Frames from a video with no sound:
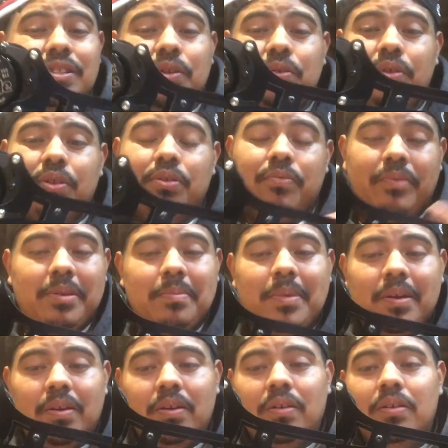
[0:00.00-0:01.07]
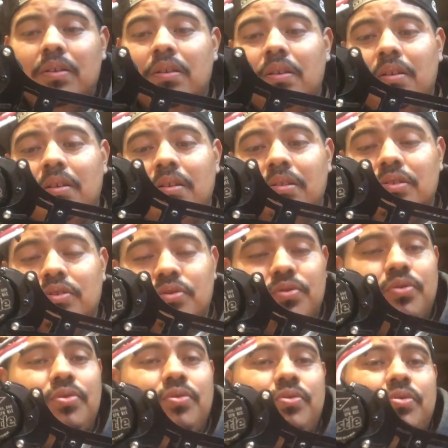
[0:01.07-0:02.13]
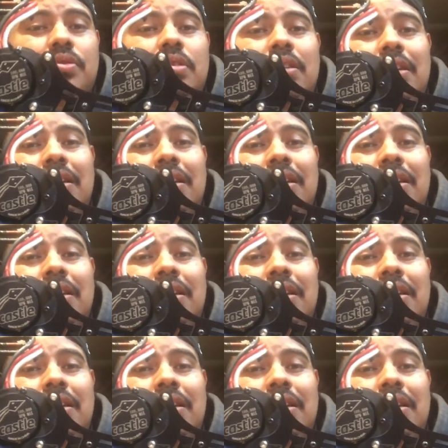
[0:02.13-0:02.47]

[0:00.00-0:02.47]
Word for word: So the three mil screws